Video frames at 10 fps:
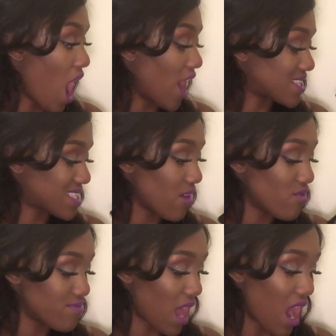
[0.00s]
Except
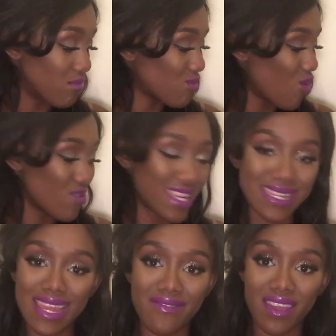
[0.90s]
from that, I'm not really
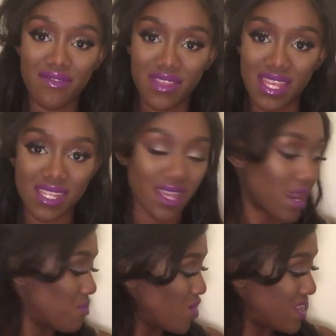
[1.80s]
living for this side.
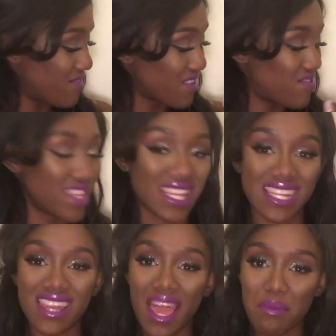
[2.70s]
I'm not living for these
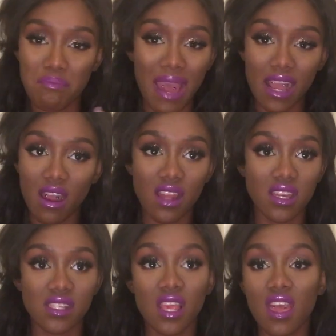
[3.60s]
light matte
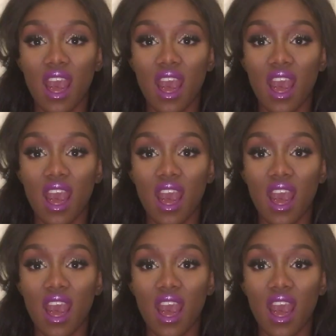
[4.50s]
colors.